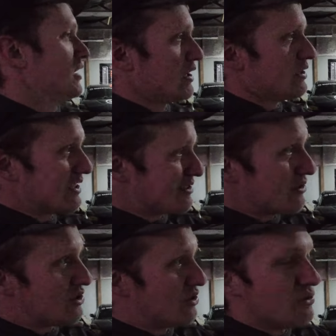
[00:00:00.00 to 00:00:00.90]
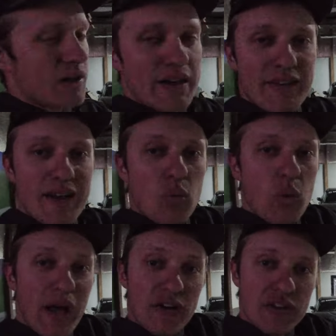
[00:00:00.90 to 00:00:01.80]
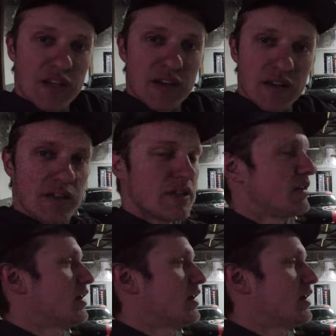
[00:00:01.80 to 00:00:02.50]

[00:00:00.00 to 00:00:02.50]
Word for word: In addition to, I've got a well here,